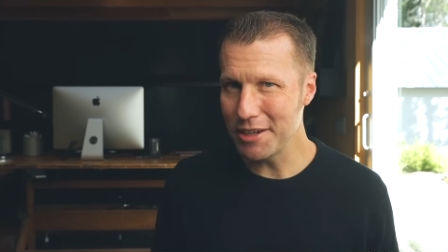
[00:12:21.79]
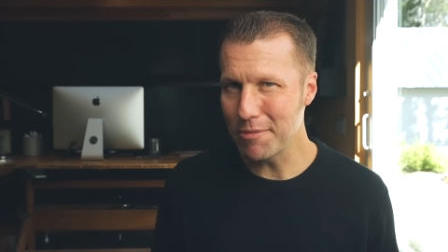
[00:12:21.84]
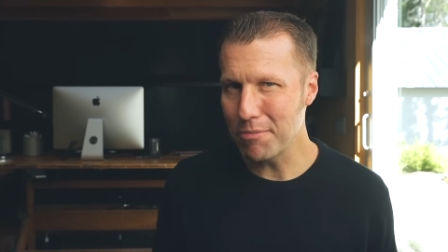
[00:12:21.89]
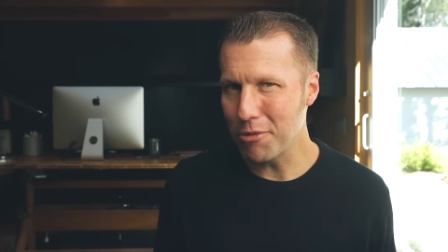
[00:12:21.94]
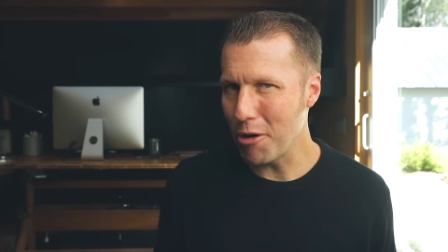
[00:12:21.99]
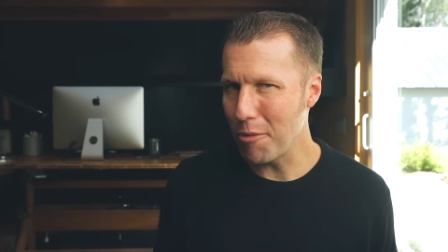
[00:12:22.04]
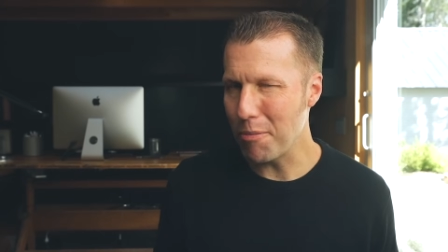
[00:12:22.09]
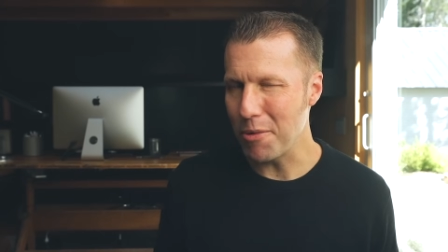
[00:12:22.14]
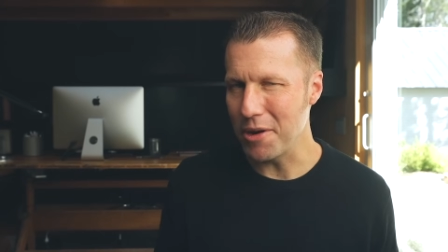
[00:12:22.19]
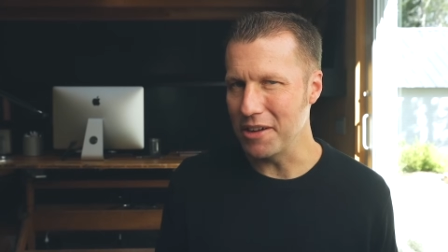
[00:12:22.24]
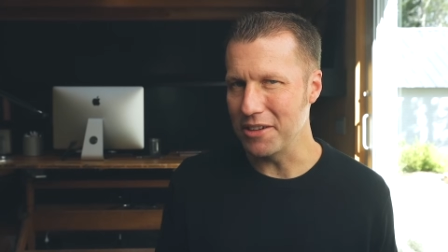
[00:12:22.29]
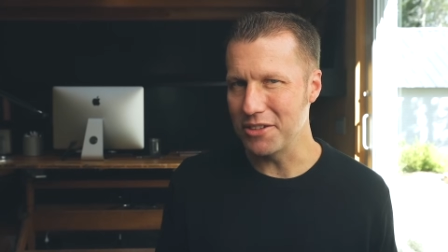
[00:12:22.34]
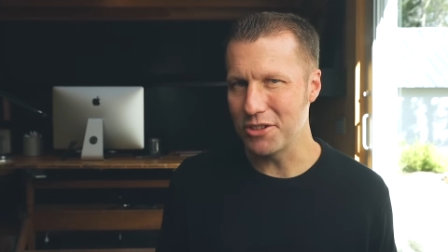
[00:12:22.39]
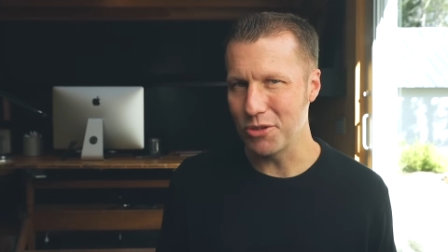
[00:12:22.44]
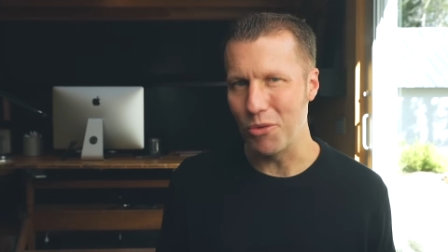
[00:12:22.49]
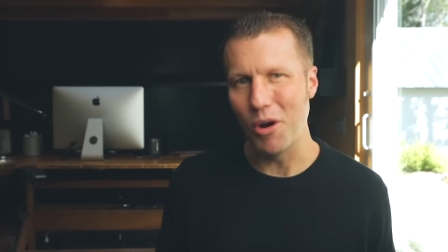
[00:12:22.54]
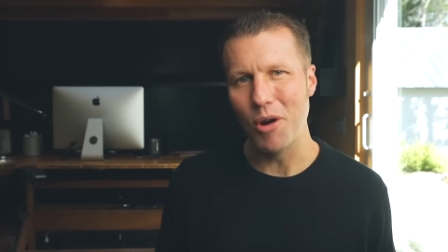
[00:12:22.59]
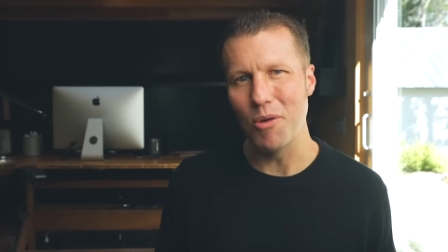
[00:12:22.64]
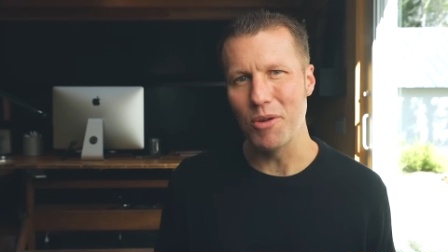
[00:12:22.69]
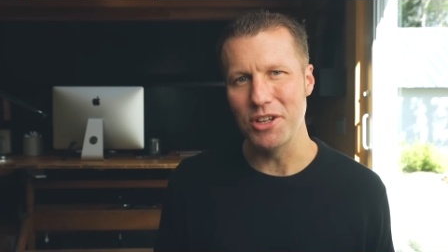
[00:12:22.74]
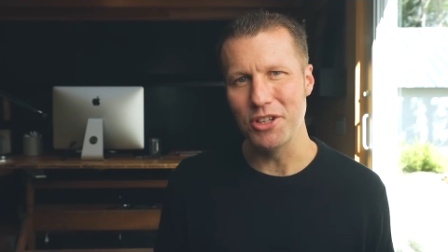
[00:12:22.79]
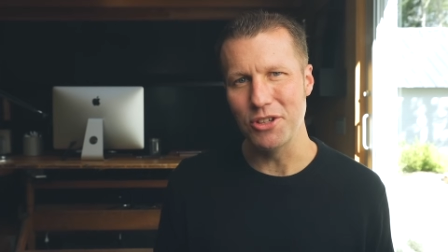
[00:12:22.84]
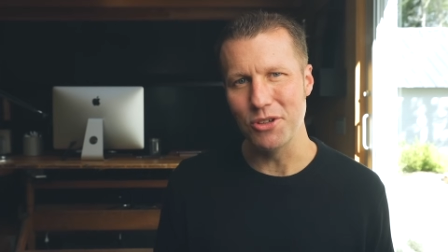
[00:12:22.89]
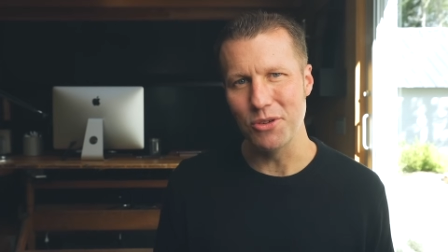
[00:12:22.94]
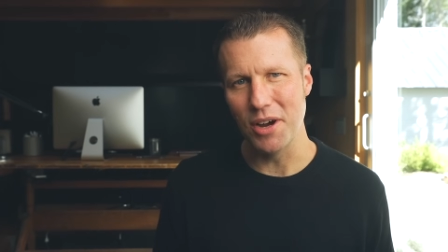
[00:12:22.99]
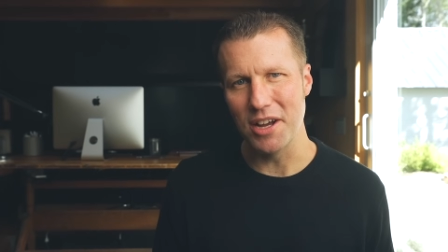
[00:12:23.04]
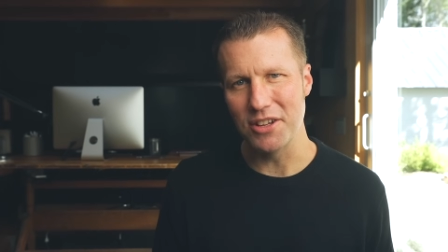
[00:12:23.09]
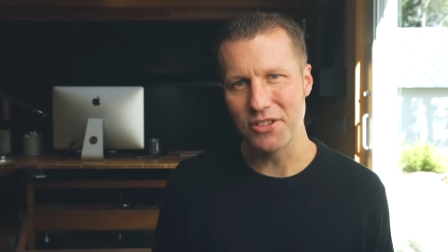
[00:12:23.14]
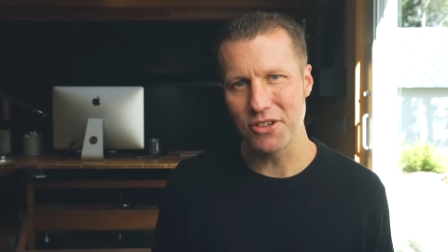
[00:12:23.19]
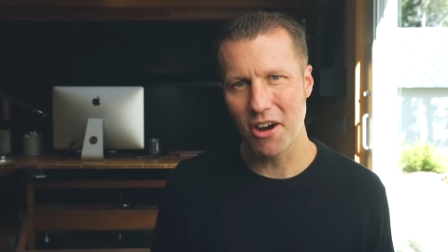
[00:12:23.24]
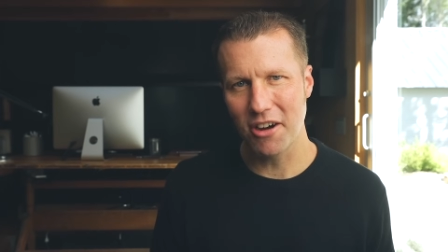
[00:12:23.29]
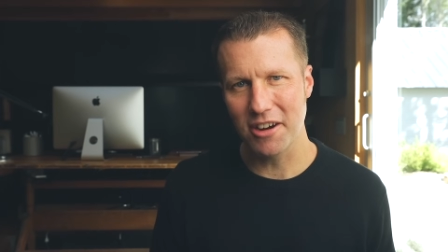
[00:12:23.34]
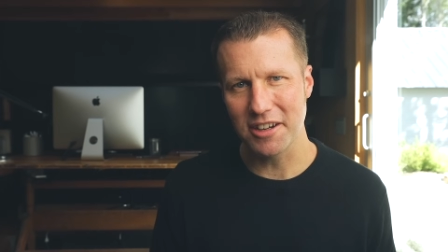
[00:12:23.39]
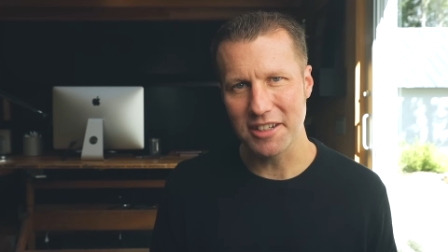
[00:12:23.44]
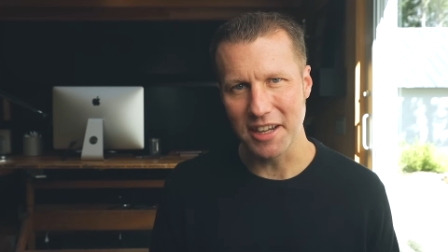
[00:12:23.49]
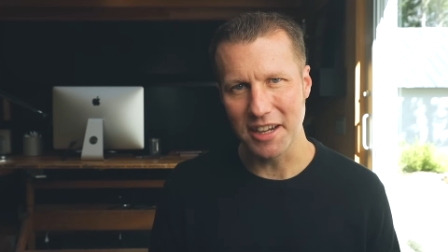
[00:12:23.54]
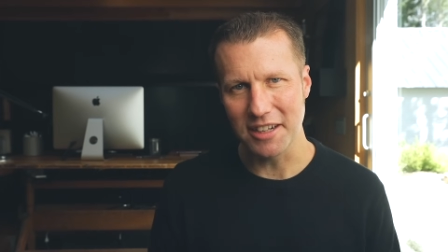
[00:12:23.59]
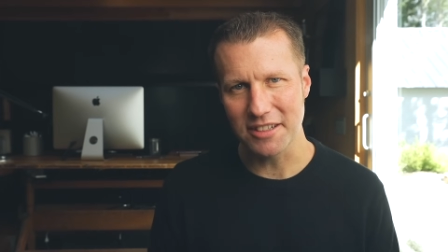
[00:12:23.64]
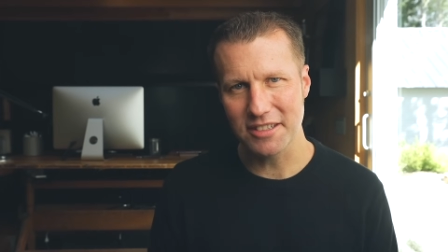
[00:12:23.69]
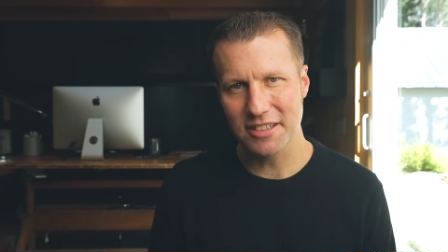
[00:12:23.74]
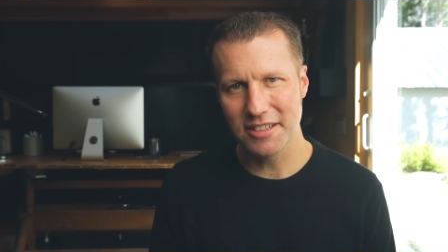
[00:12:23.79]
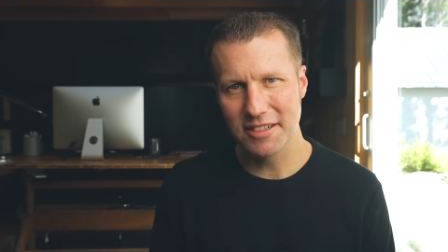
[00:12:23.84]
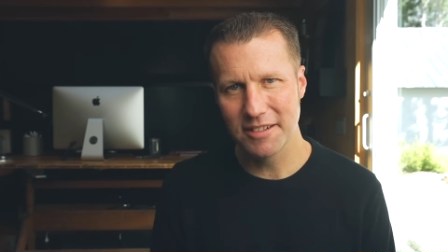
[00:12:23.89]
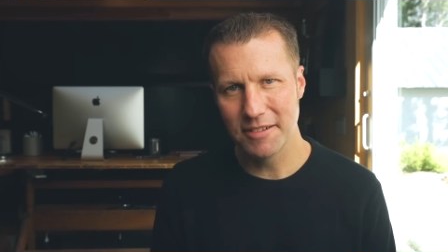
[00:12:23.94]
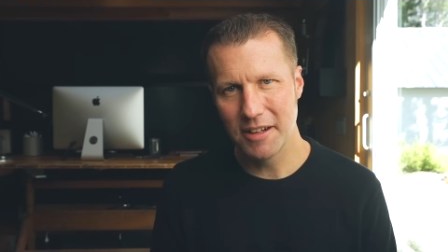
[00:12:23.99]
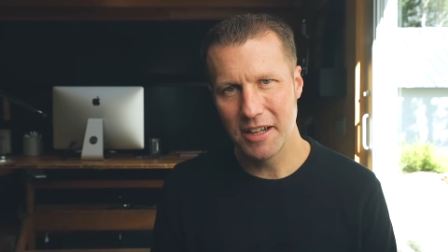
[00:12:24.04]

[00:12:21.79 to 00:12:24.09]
appropriate to what we do as architects.